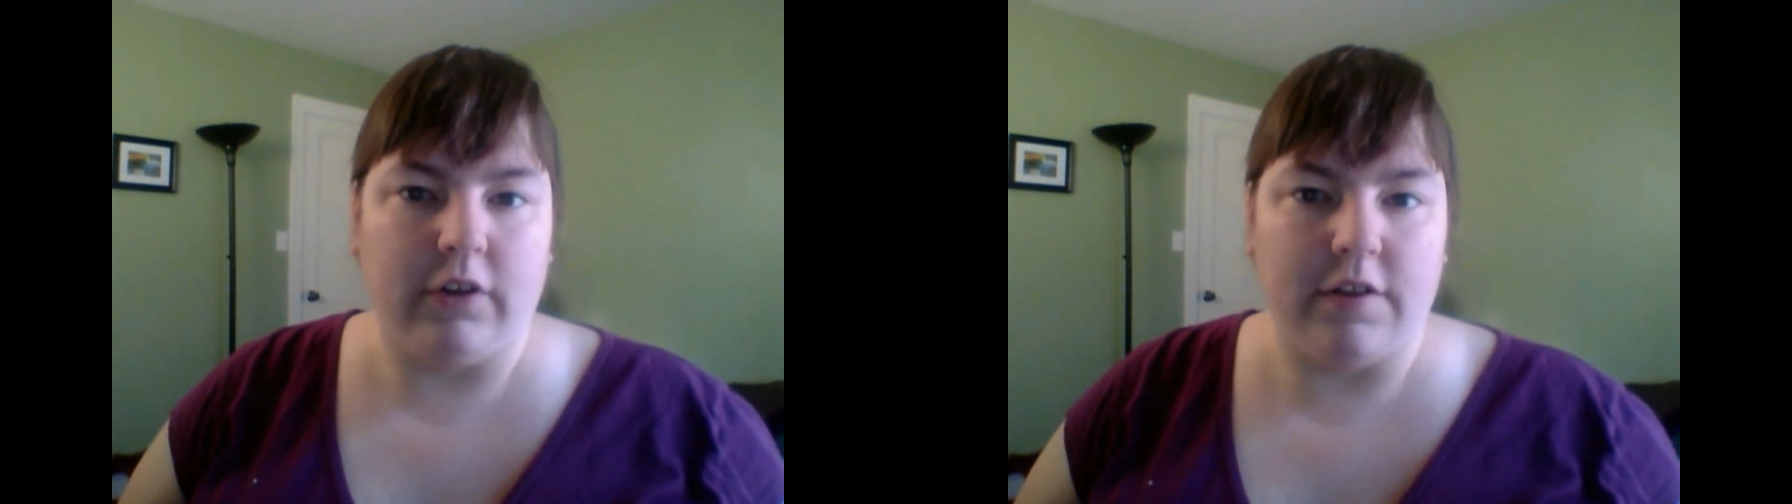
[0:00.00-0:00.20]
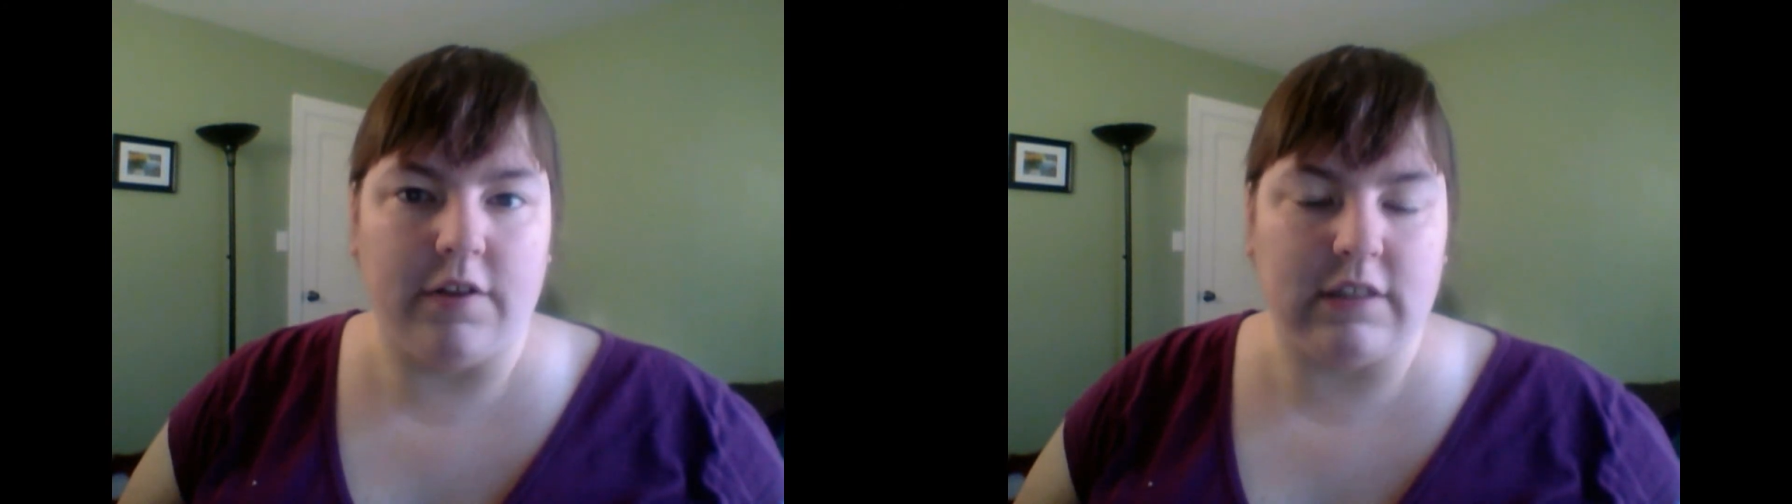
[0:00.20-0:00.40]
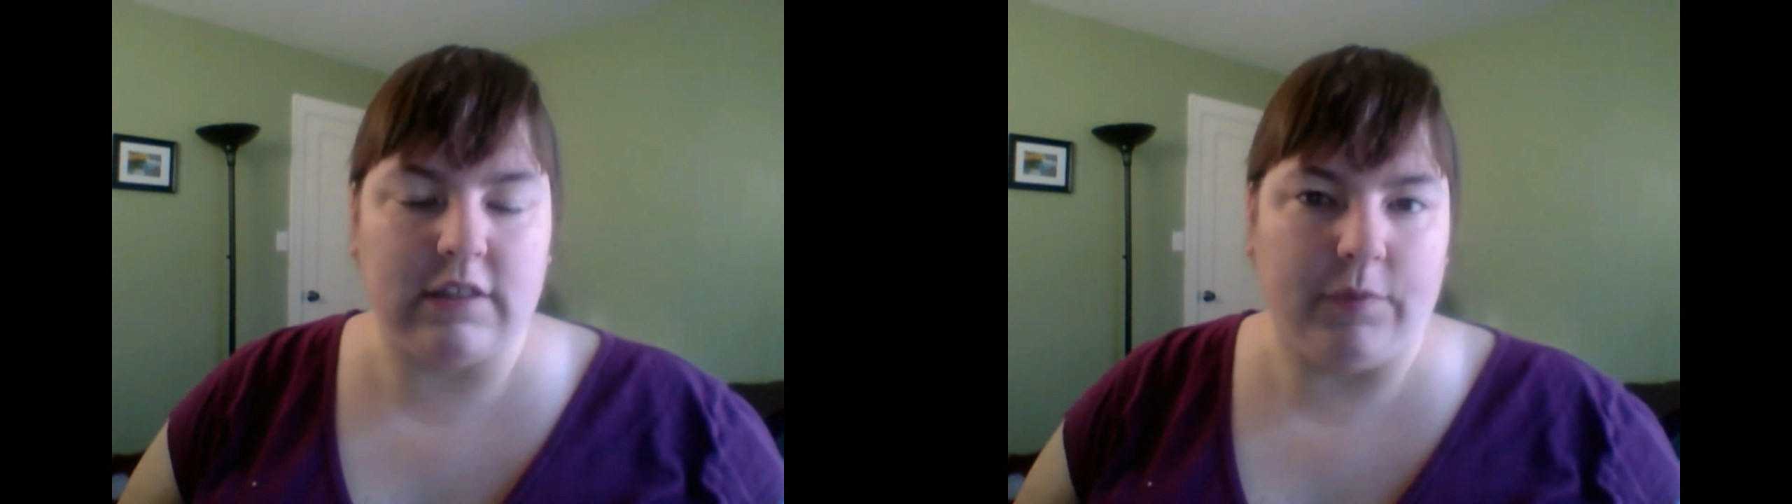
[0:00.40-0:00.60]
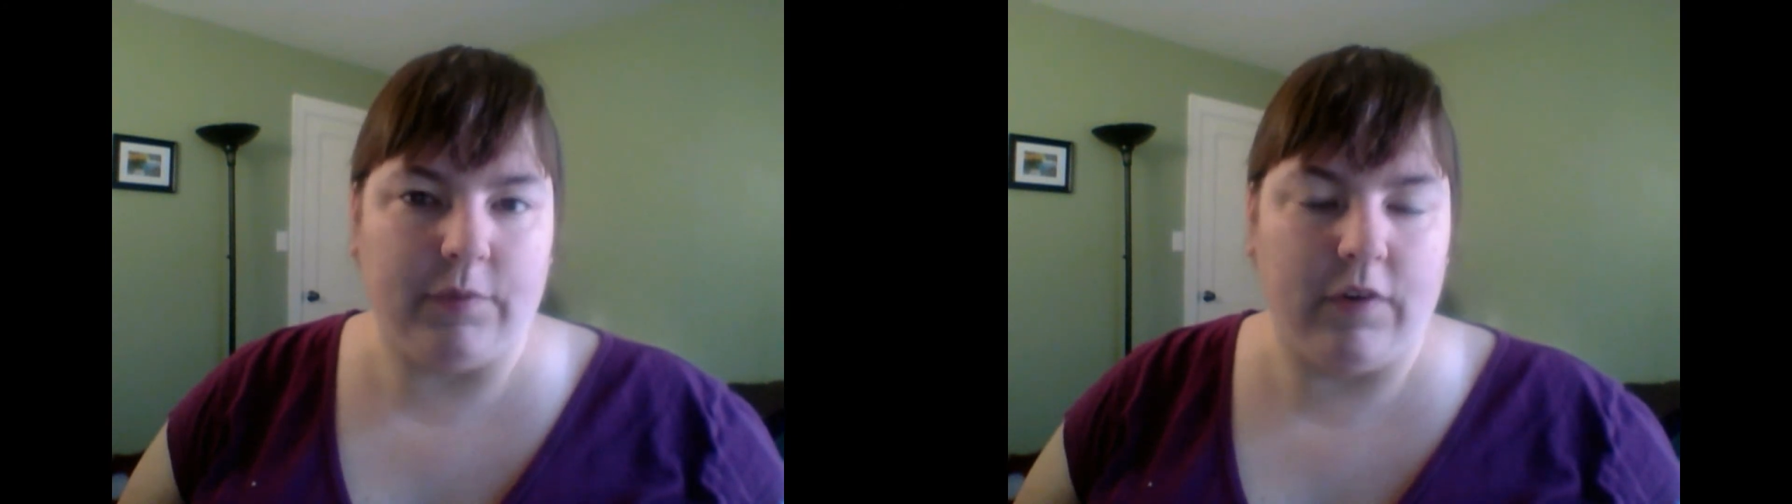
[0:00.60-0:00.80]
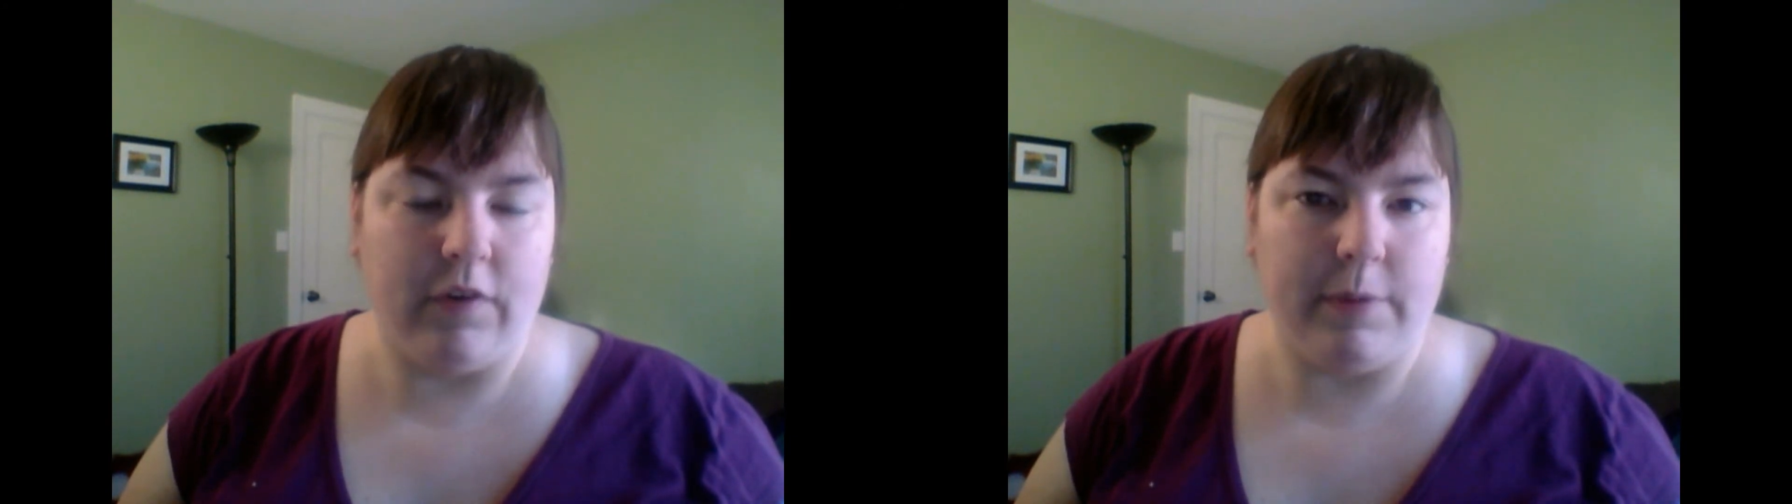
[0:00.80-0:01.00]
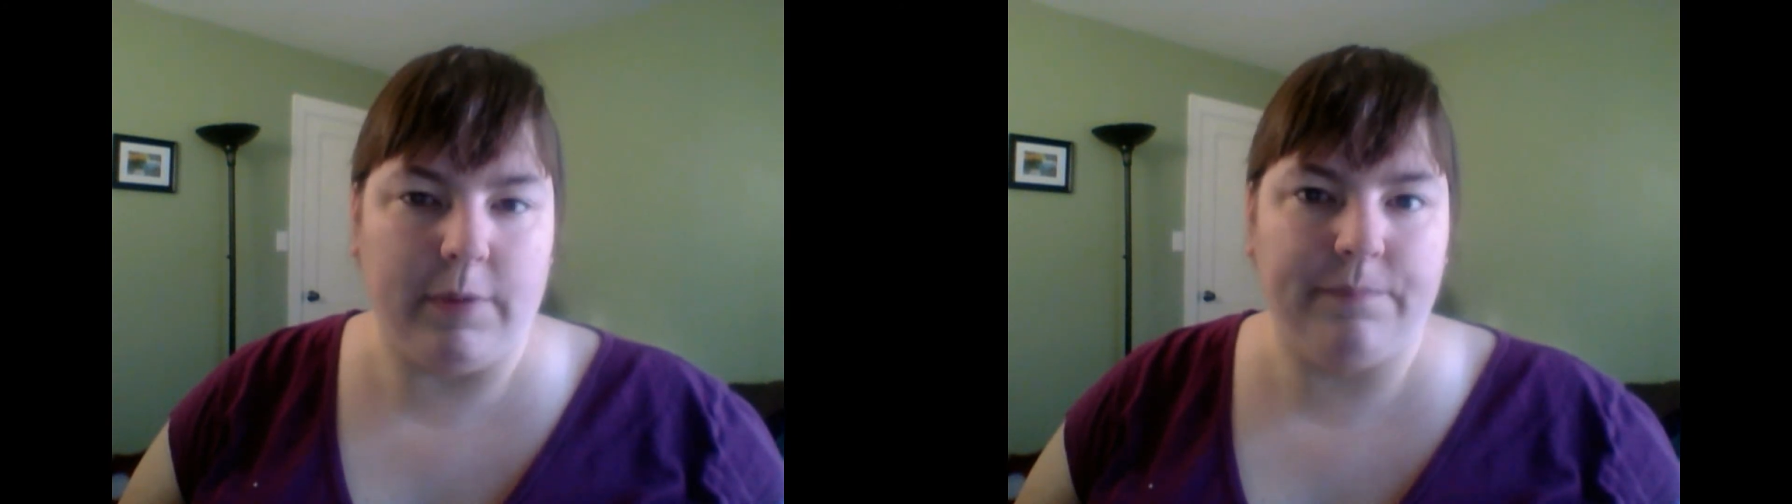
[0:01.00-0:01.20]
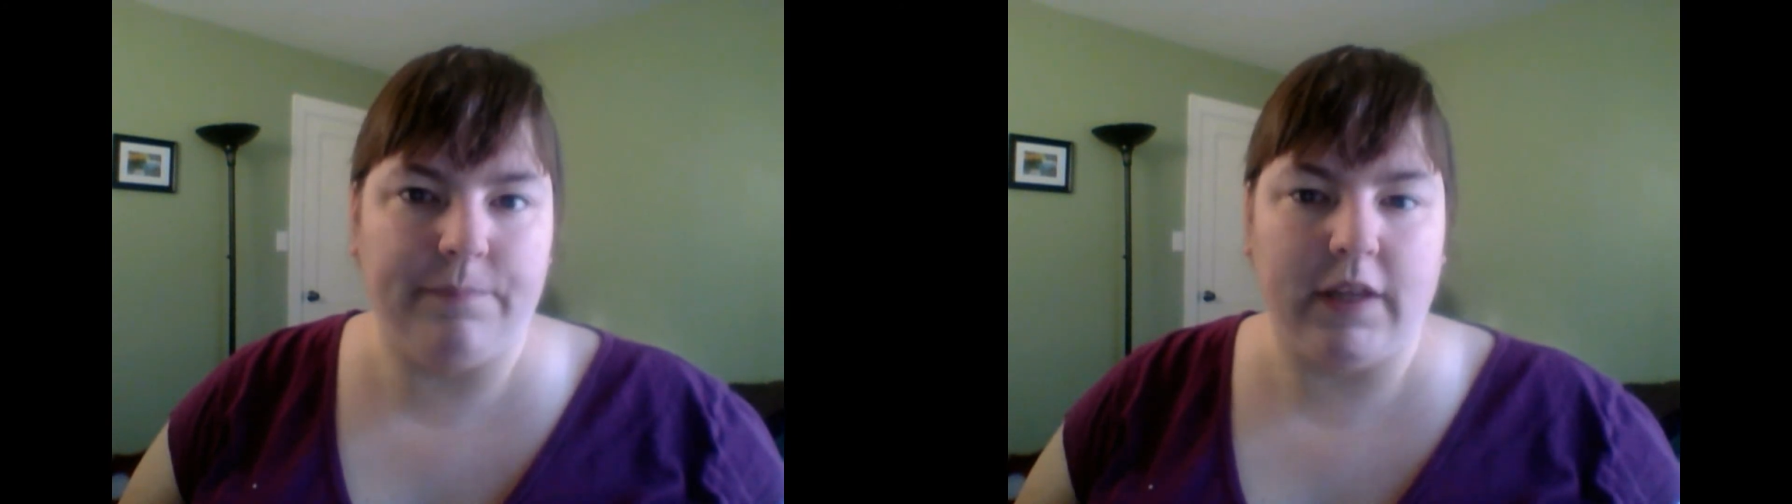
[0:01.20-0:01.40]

car that stopped in front of me,